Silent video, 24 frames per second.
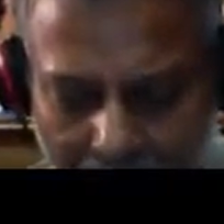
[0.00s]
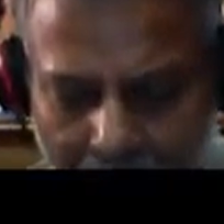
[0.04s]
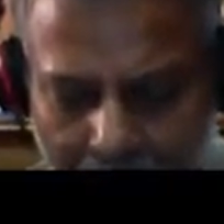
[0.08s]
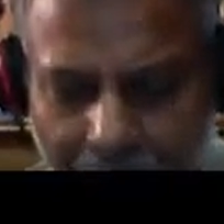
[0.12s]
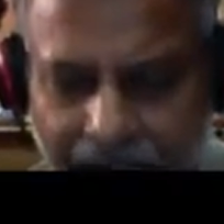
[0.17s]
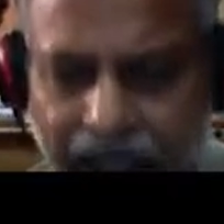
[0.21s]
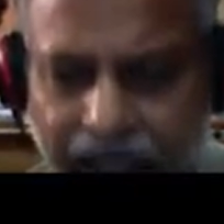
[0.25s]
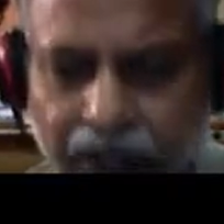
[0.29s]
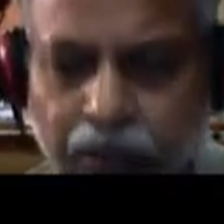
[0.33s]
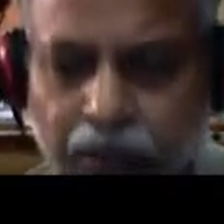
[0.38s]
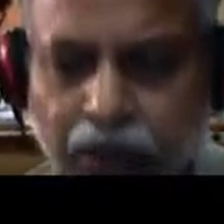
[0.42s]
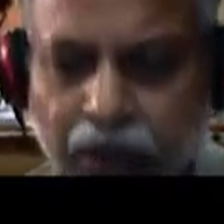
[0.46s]

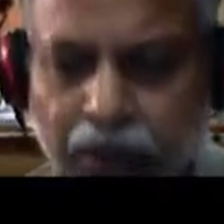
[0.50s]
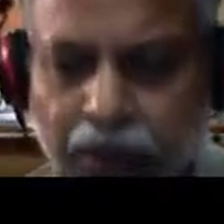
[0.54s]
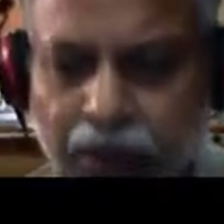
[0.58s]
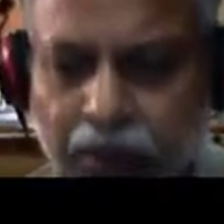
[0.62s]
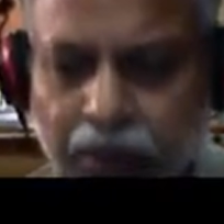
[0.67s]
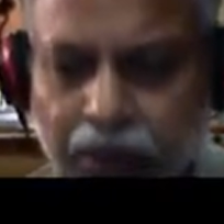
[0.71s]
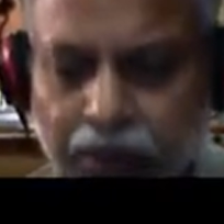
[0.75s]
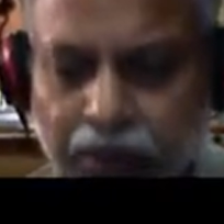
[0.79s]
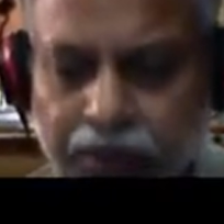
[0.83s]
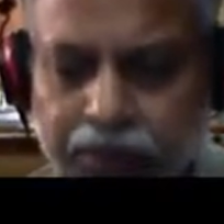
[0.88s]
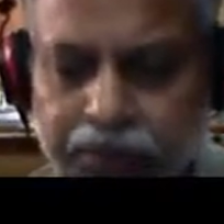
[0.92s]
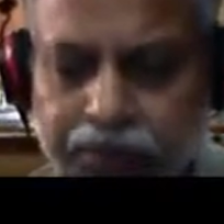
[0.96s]
bearable
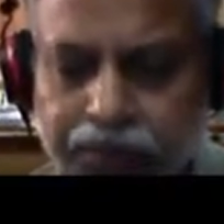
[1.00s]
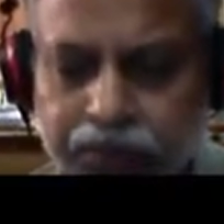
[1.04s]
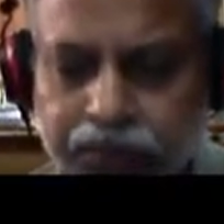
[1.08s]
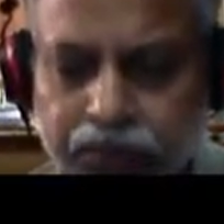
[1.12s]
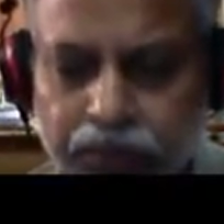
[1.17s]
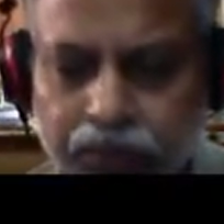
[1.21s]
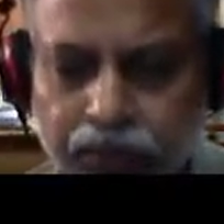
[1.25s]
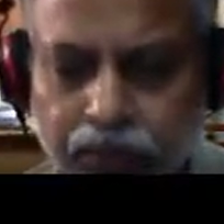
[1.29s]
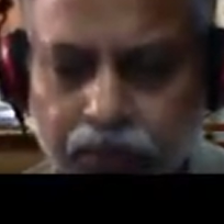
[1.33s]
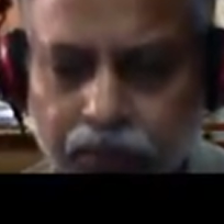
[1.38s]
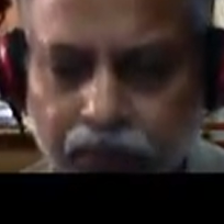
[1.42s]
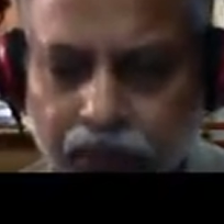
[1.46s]
minimum,
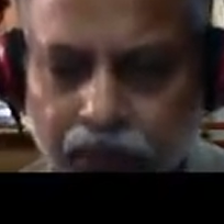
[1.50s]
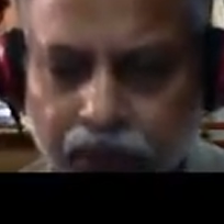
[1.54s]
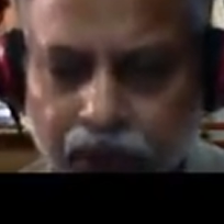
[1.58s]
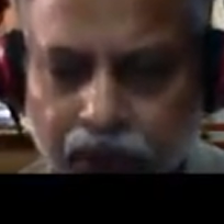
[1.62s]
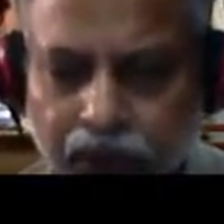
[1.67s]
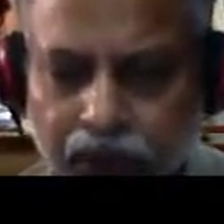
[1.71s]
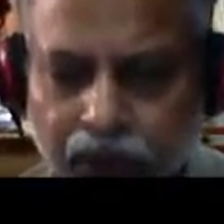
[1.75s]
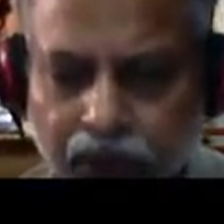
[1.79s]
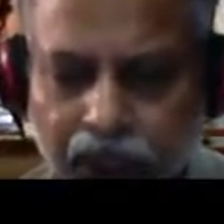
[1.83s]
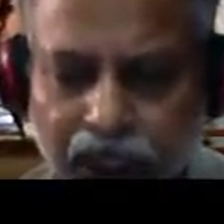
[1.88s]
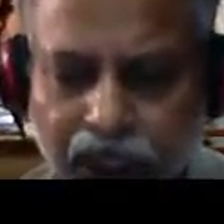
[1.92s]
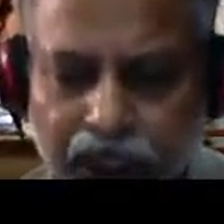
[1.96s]

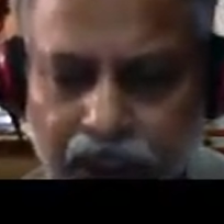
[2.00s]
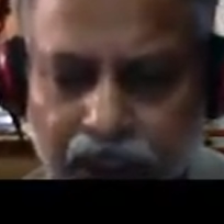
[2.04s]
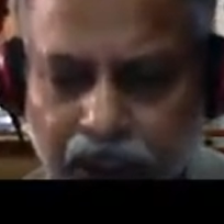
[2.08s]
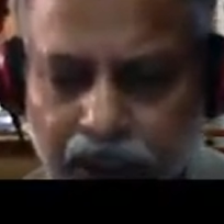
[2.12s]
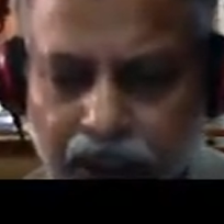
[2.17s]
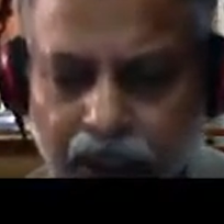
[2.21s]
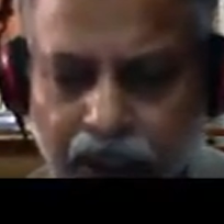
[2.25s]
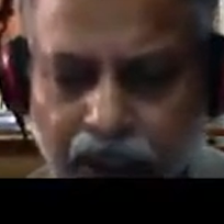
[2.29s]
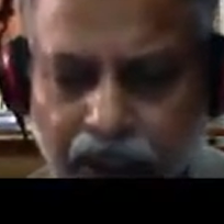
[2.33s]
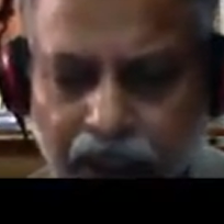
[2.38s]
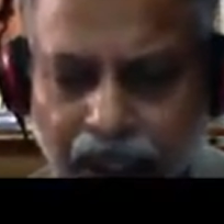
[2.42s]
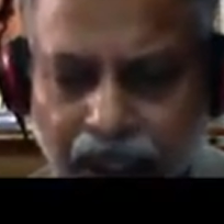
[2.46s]
and
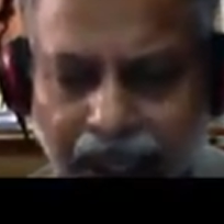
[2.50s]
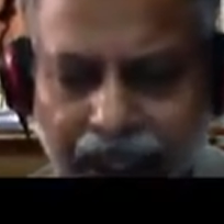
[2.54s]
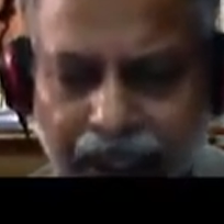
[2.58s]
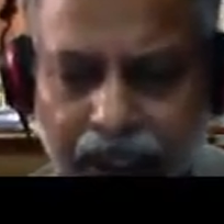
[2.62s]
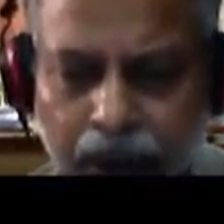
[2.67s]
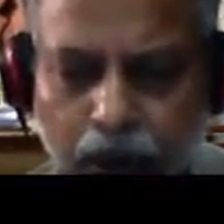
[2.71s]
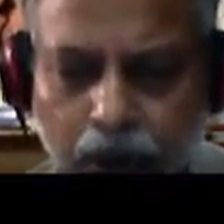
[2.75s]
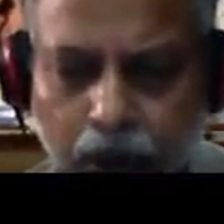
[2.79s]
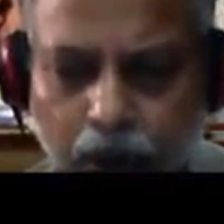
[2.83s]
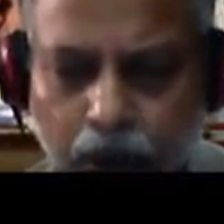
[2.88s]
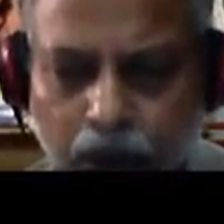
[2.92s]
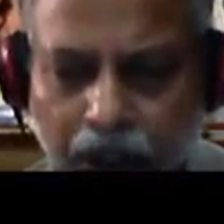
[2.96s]
it will
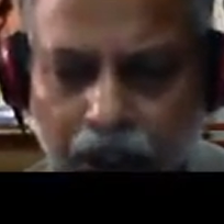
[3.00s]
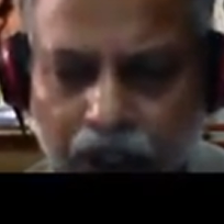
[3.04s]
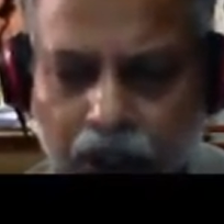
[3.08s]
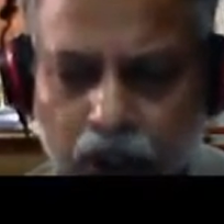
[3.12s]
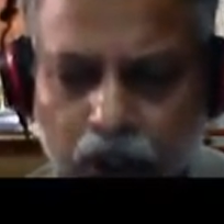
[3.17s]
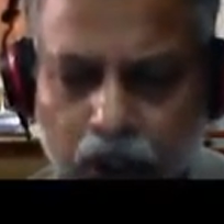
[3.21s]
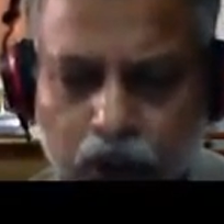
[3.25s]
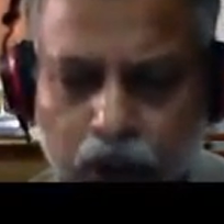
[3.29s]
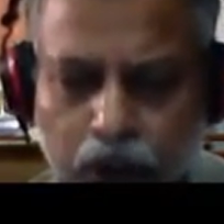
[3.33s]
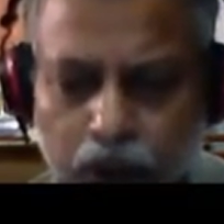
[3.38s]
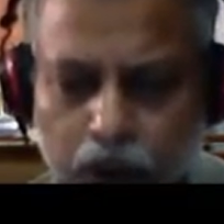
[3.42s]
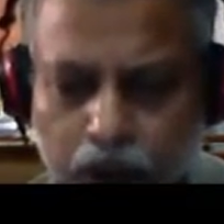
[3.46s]
try to
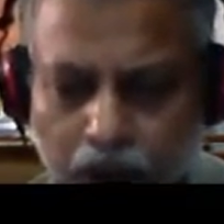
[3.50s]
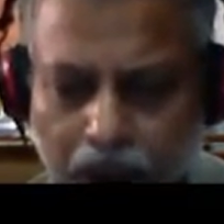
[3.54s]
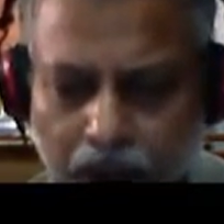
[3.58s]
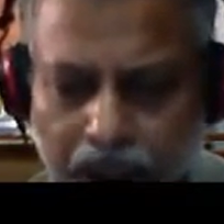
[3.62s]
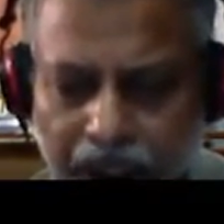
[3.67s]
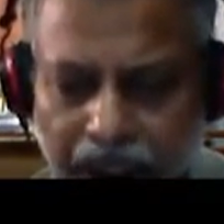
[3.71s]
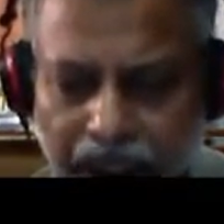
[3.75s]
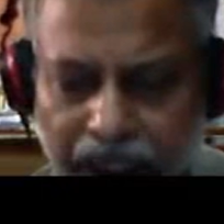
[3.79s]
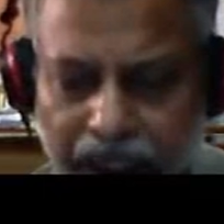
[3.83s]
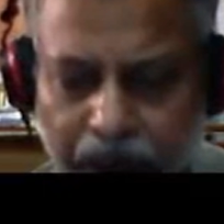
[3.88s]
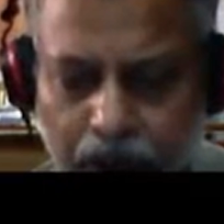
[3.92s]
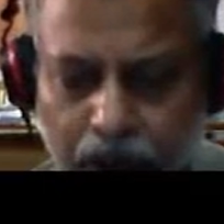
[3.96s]
reduce to, you are
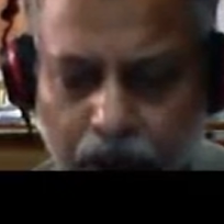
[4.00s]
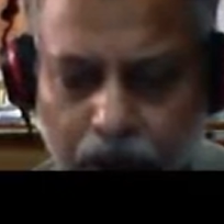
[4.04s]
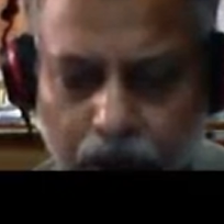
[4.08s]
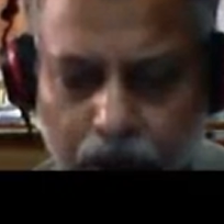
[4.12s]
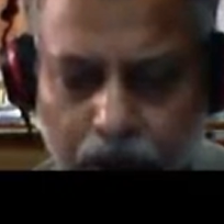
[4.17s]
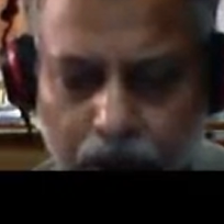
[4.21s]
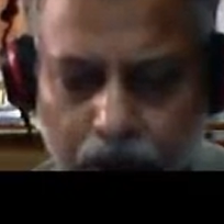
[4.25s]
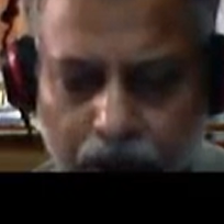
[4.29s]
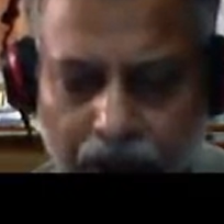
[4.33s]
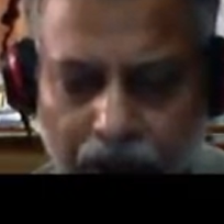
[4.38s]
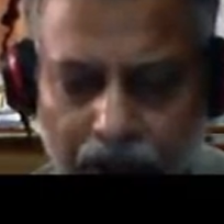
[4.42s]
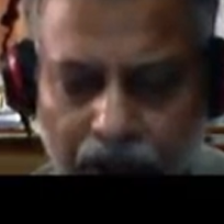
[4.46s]
trying
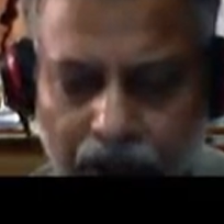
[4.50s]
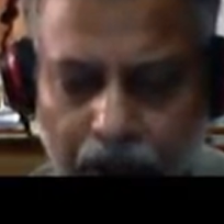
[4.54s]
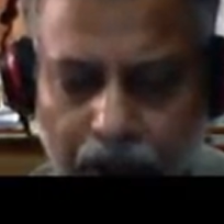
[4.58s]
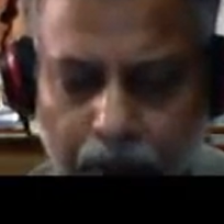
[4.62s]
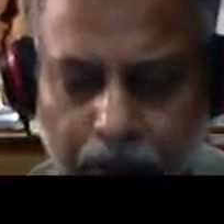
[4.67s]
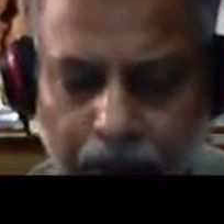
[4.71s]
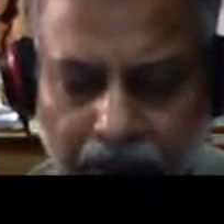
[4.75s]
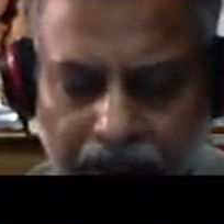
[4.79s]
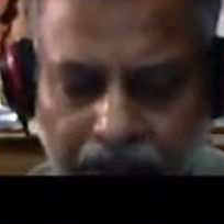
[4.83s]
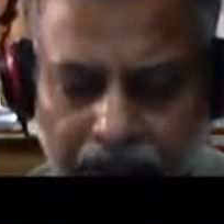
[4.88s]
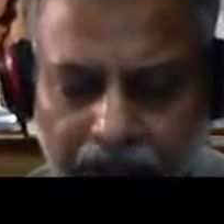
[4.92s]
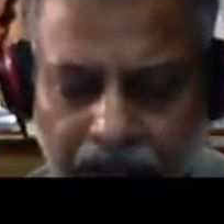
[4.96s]
to
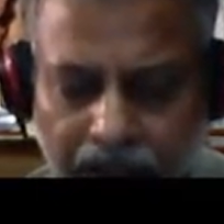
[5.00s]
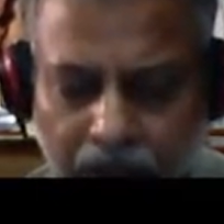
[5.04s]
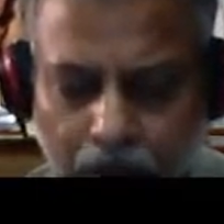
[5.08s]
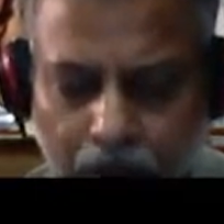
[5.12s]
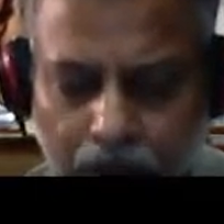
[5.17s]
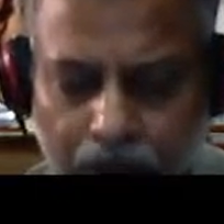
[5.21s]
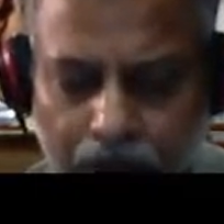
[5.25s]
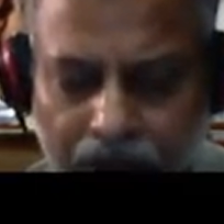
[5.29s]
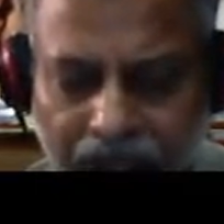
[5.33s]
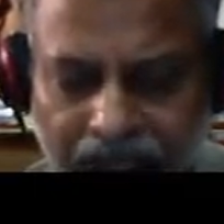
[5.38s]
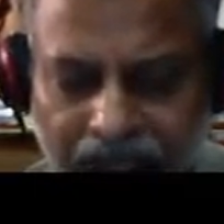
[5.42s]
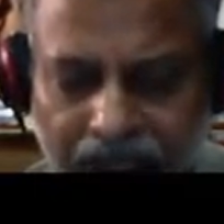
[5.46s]
bring
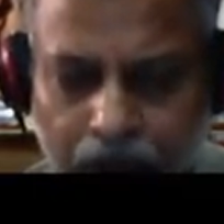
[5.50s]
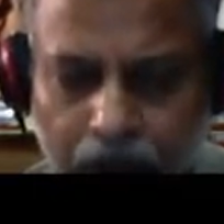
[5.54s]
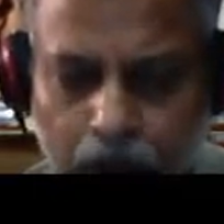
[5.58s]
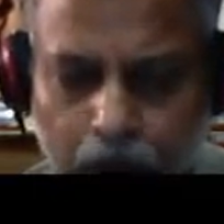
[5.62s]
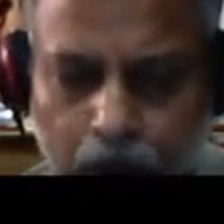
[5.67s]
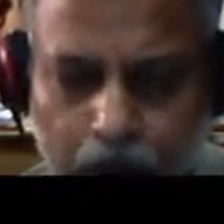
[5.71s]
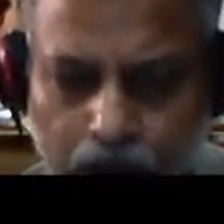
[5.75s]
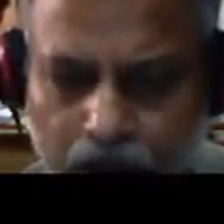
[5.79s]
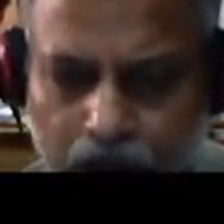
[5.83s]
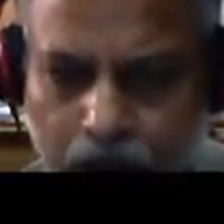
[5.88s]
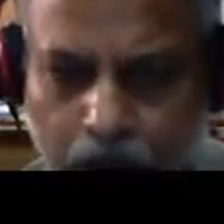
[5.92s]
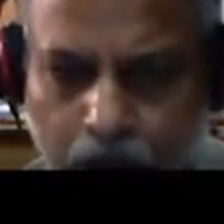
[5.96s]
down that
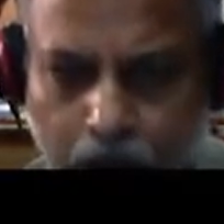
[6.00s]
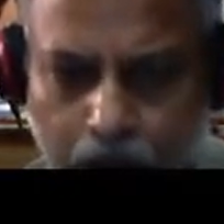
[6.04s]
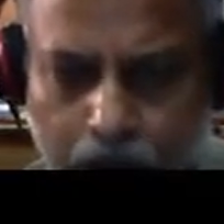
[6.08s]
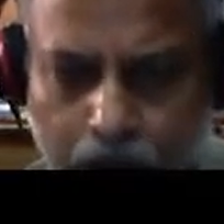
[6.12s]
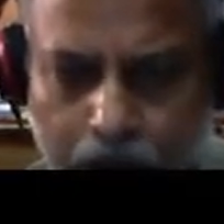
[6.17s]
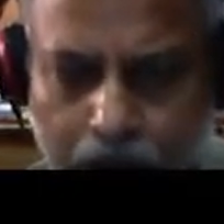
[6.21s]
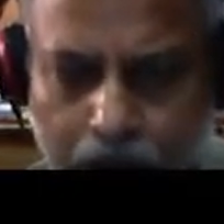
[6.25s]
to zero.